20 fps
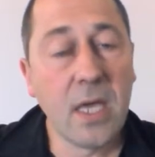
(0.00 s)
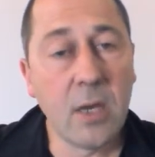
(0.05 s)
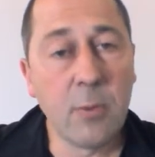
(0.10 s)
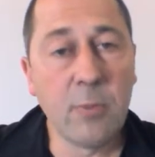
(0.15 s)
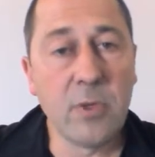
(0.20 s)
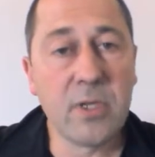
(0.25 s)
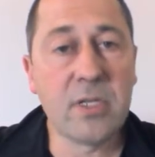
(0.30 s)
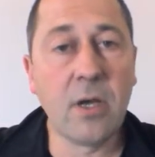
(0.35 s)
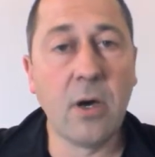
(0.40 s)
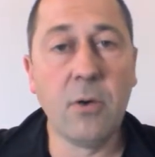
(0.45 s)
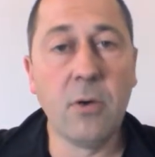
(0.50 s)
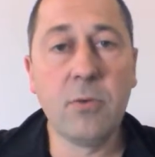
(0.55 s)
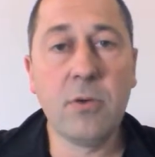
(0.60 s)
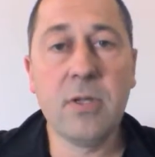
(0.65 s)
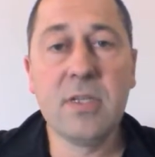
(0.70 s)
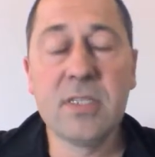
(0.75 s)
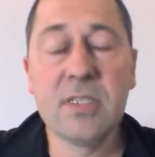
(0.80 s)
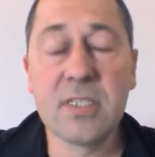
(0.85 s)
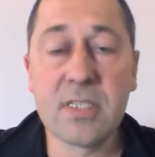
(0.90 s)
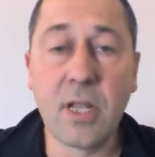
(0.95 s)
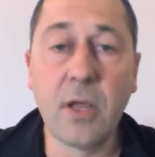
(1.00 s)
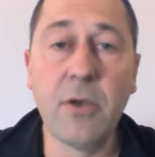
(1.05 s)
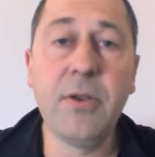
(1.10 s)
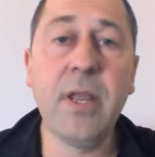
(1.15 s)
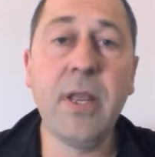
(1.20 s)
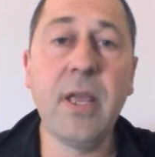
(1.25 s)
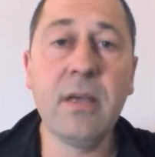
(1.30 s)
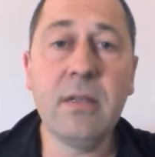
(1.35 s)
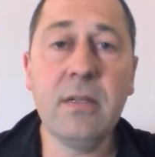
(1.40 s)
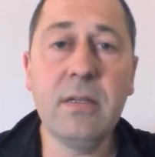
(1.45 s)
And we're told, slow
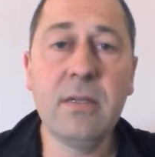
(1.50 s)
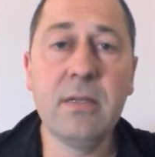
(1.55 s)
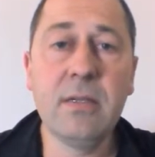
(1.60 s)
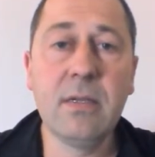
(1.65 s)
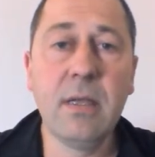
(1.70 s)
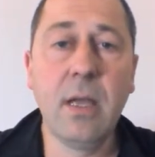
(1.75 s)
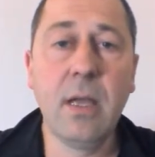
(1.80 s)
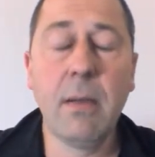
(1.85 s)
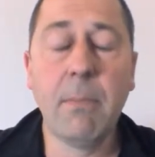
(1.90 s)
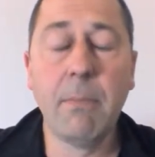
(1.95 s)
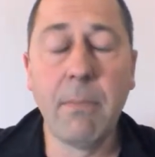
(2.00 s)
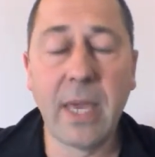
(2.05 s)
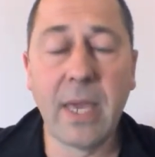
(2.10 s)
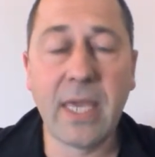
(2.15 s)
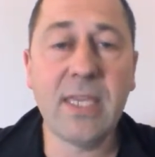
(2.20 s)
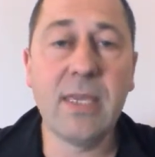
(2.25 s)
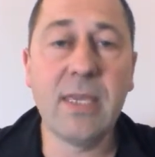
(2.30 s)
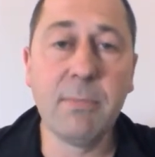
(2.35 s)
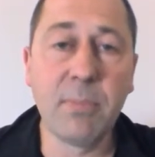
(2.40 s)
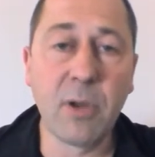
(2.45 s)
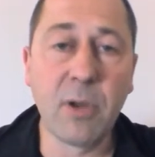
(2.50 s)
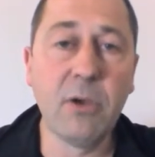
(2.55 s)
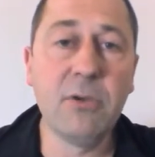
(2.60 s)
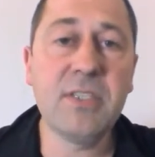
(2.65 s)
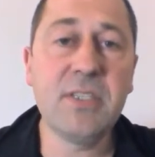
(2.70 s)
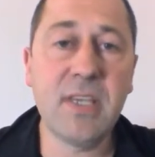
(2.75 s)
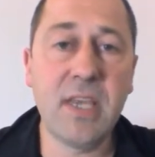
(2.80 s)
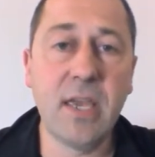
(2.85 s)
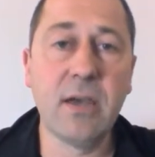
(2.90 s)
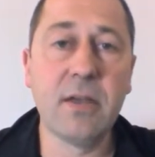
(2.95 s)
down, make your
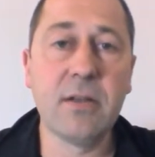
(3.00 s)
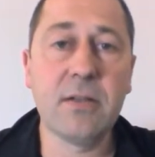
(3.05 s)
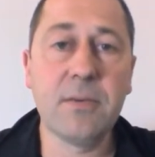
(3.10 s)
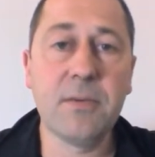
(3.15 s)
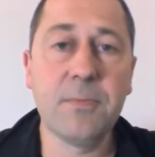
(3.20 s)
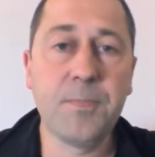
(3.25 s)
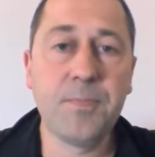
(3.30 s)
blows count.